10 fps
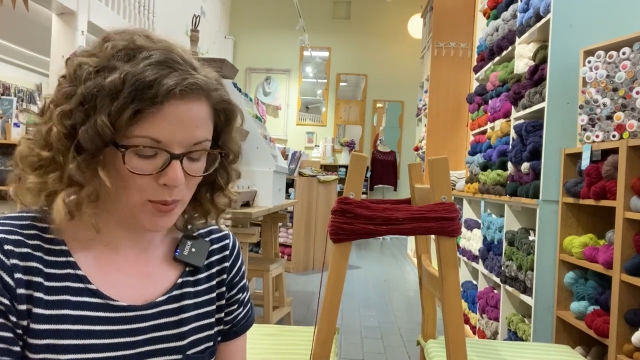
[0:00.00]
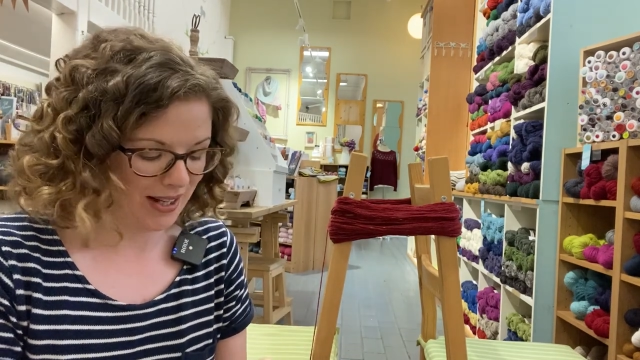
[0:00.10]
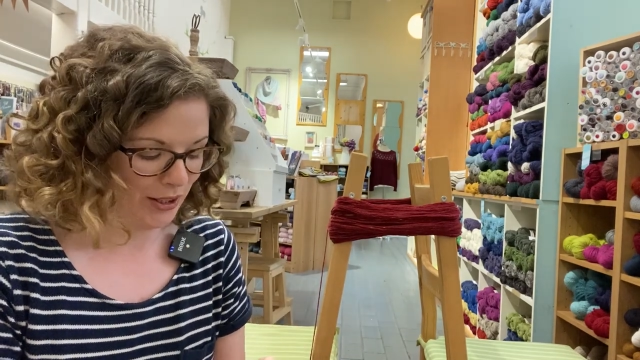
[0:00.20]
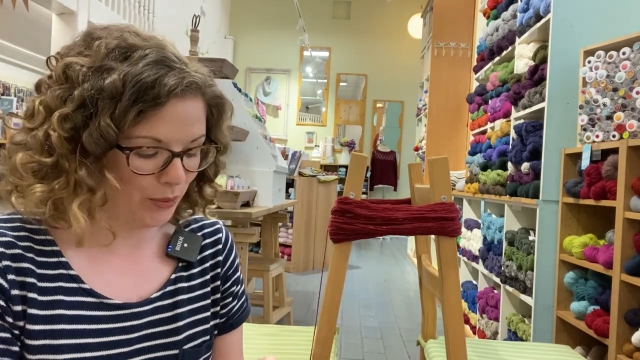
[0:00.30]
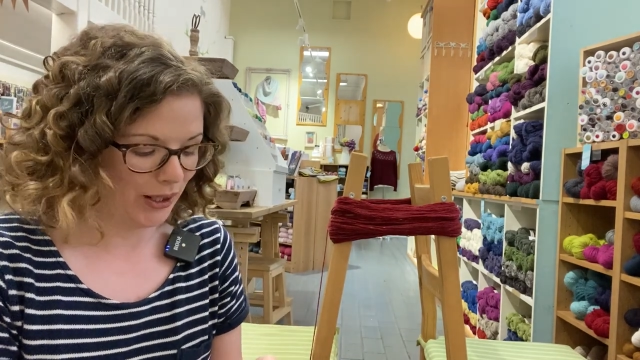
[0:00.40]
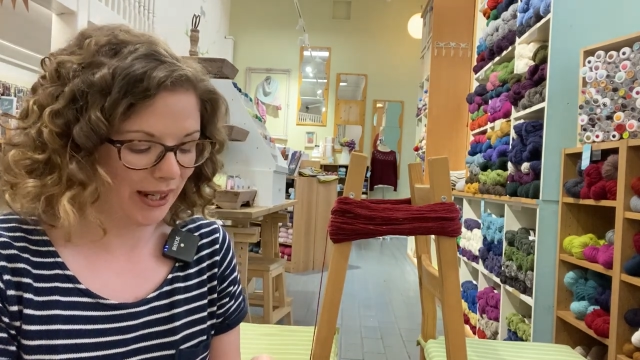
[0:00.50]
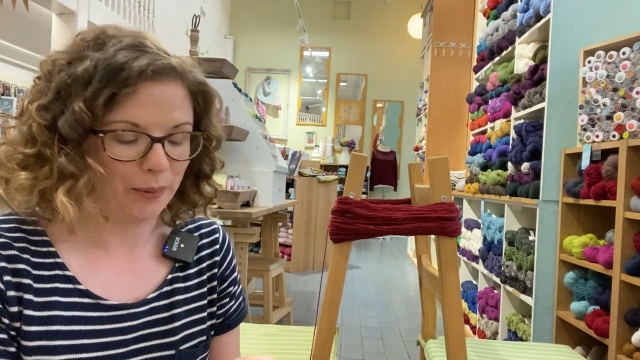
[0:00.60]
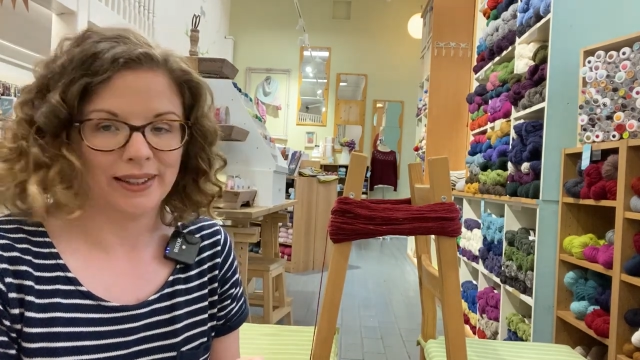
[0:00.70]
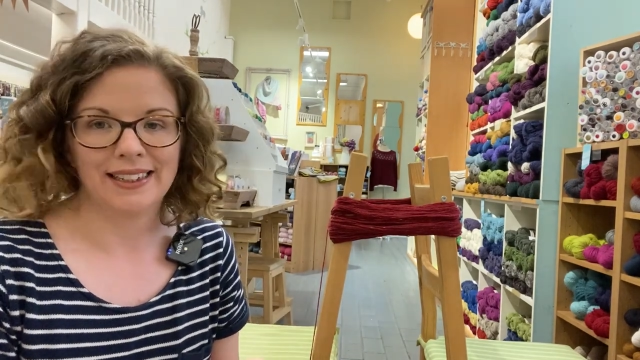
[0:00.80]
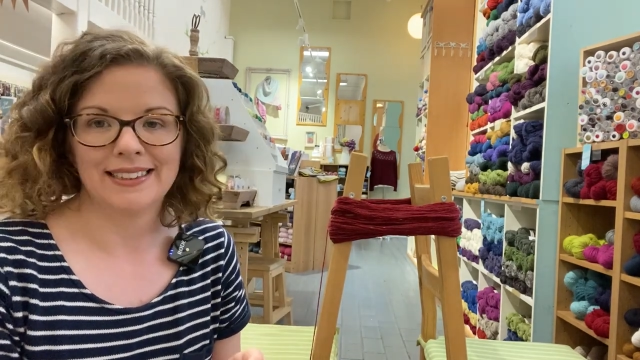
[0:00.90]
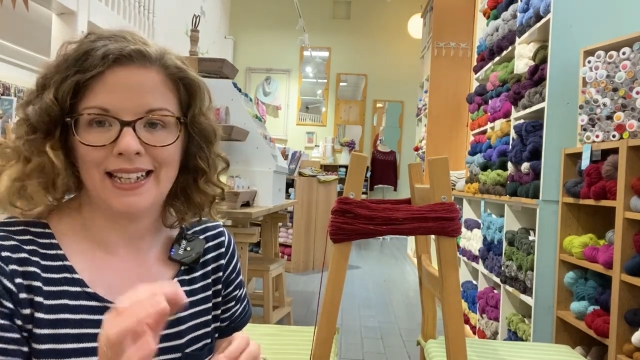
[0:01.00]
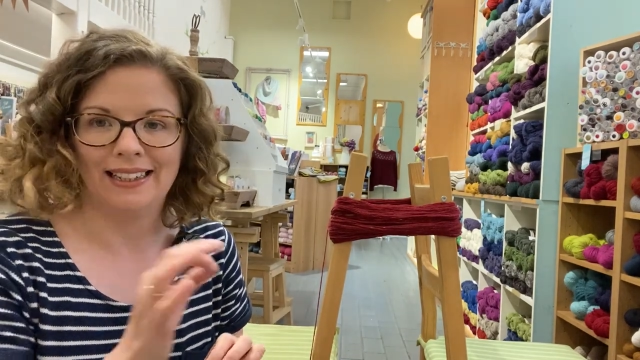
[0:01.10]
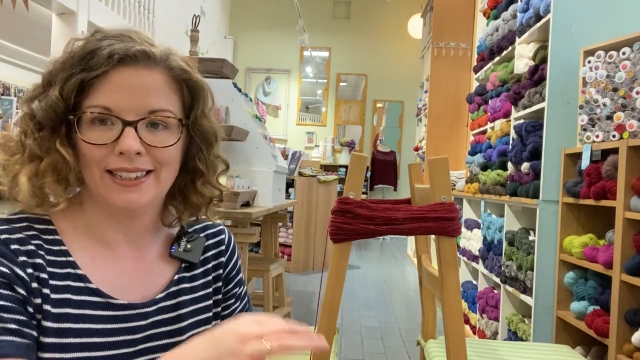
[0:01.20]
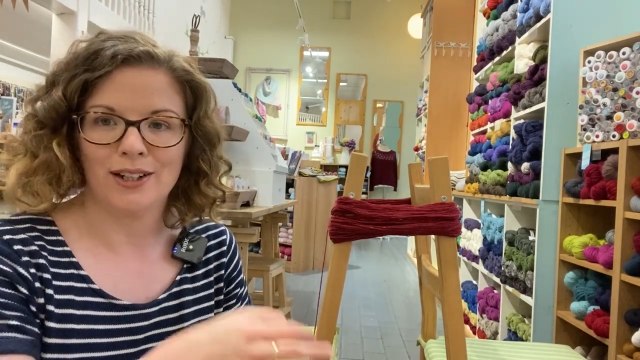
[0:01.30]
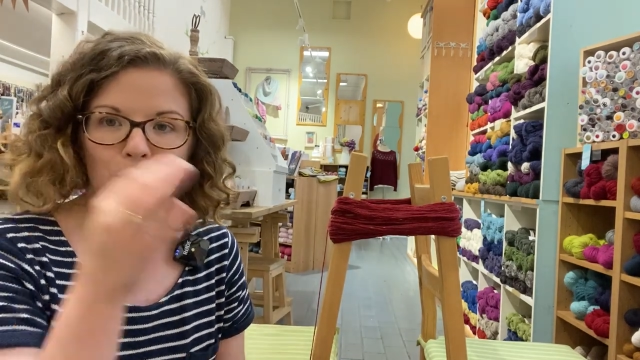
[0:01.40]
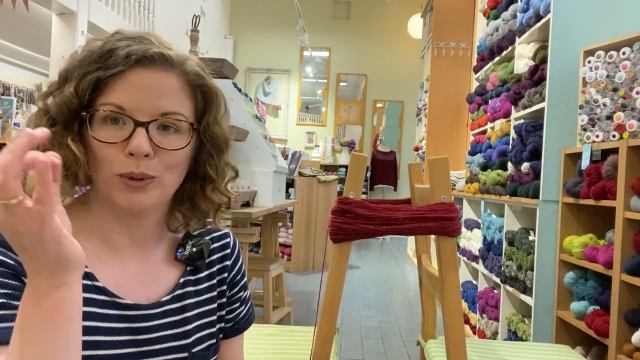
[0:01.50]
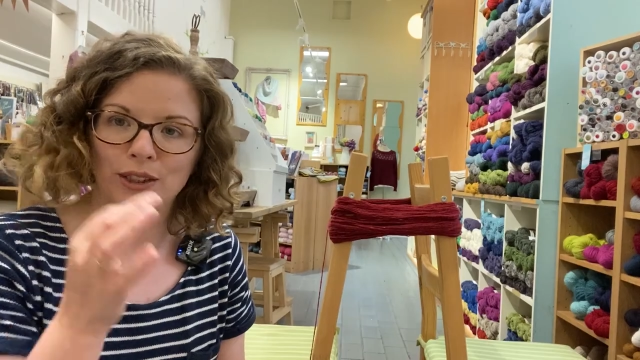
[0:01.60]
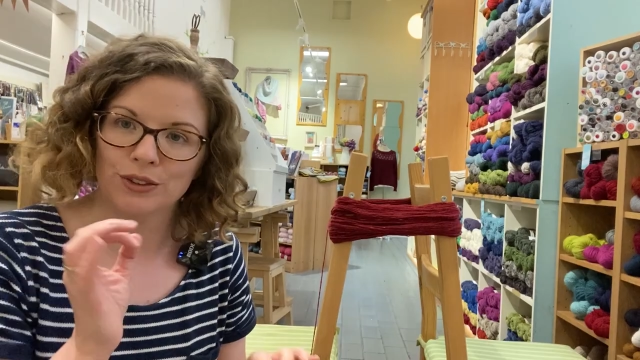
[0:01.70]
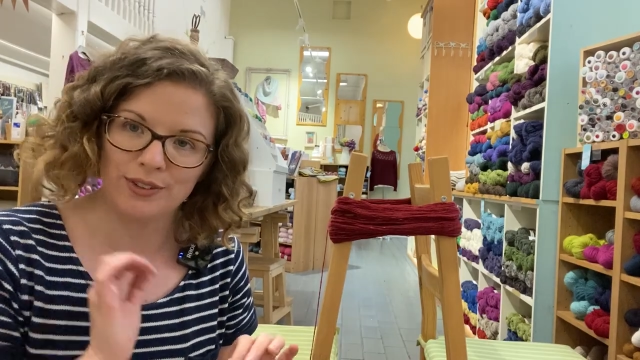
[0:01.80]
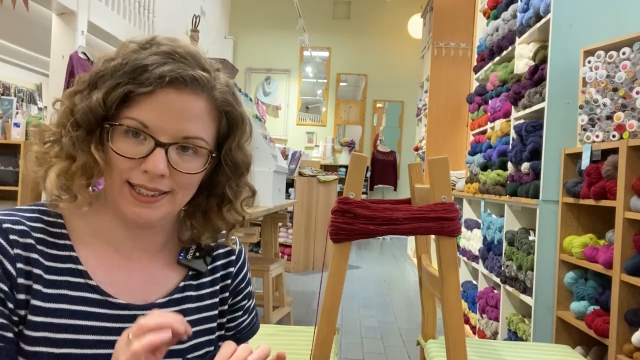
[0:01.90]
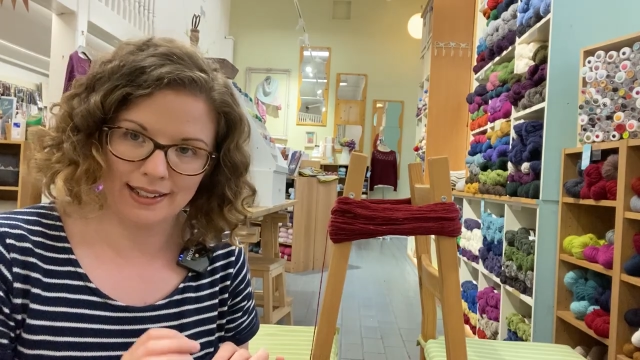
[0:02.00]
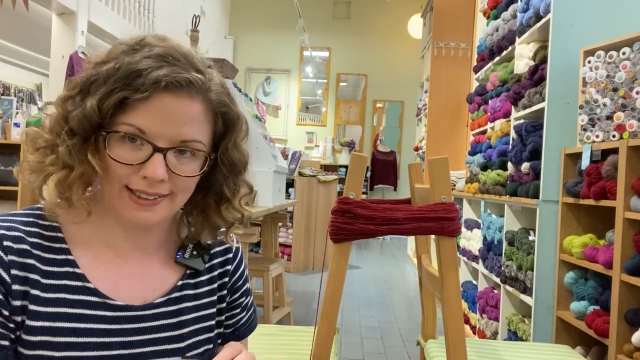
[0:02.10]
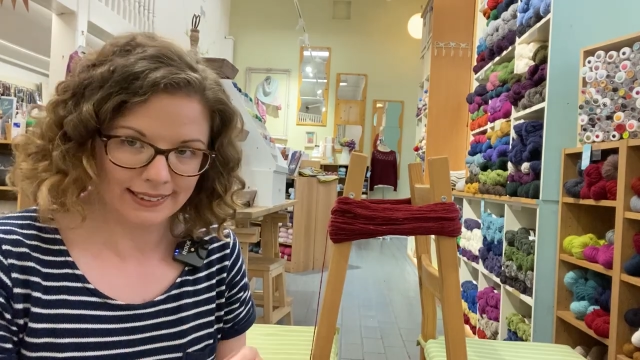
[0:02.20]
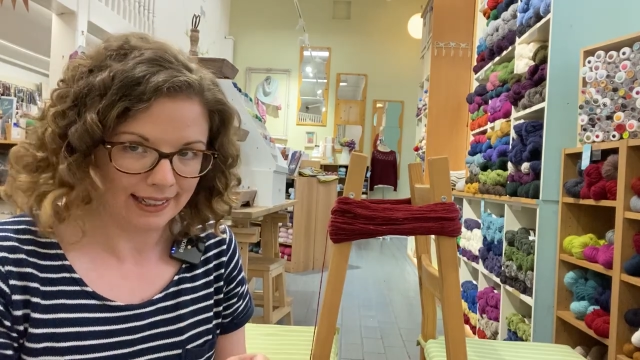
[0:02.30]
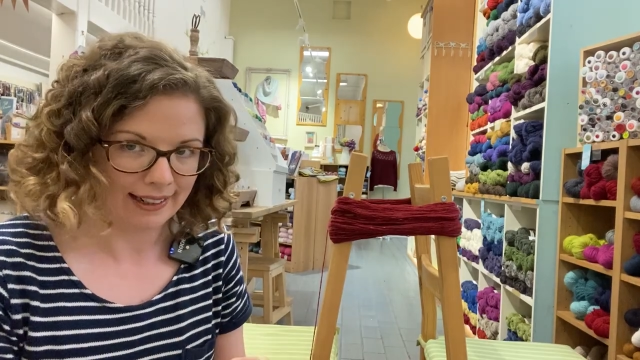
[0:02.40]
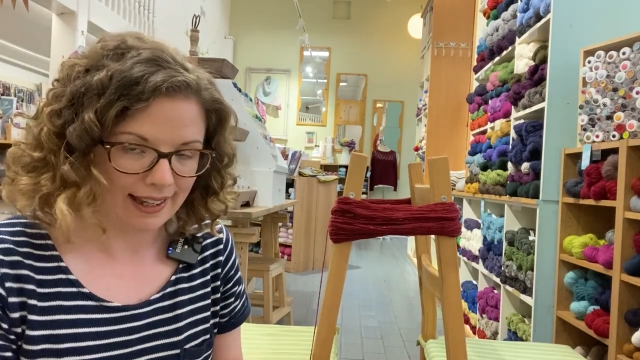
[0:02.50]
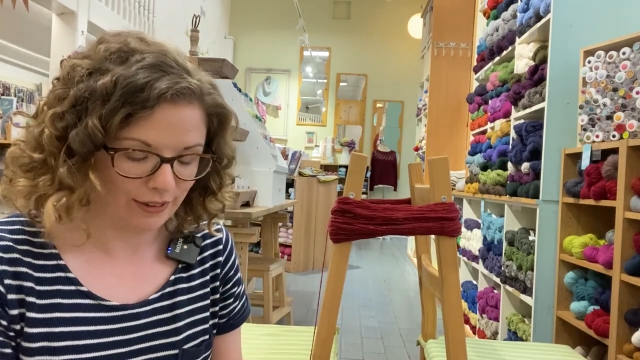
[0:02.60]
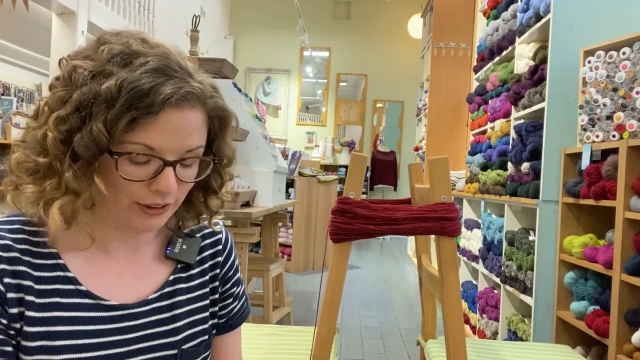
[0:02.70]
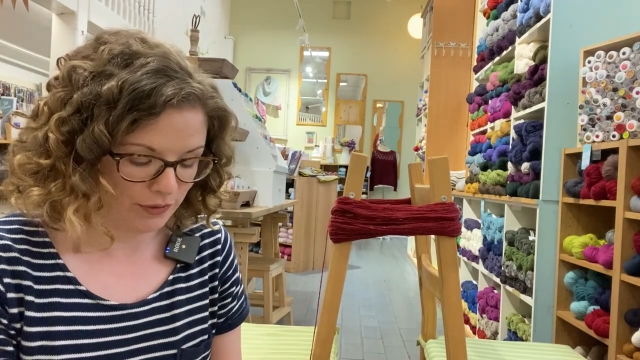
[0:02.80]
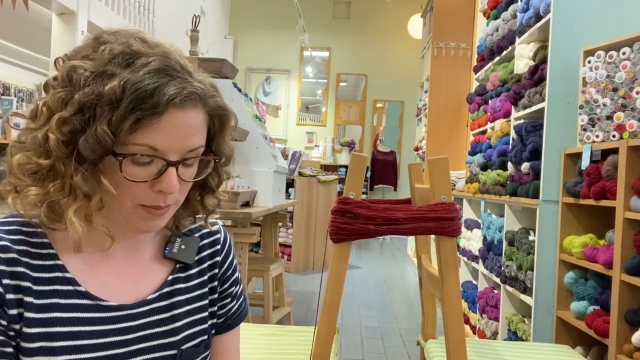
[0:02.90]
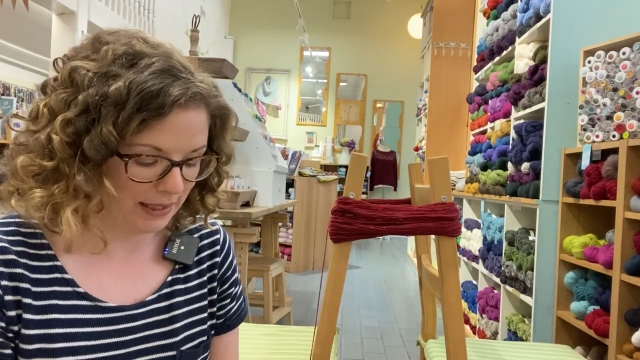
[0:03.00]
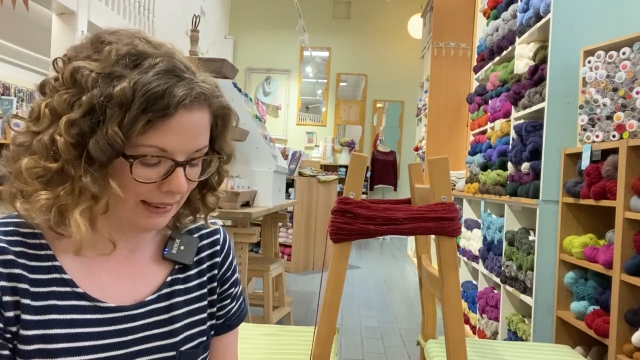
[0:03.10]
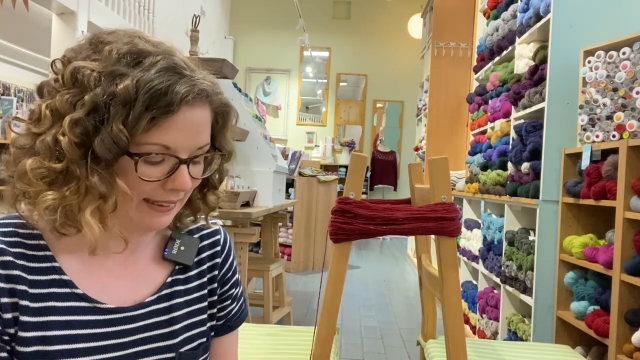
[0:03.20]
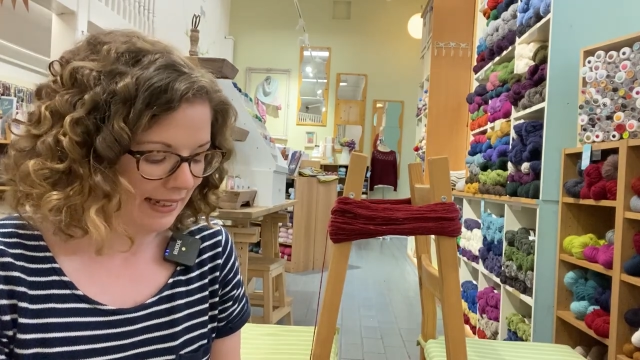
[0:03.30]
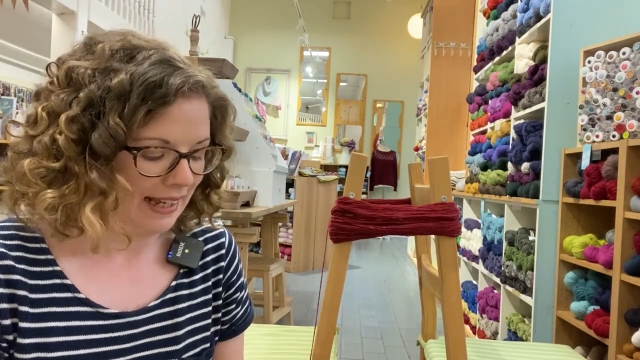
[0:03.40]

while you're working with it and the yarn will just feed nicely out of the middle.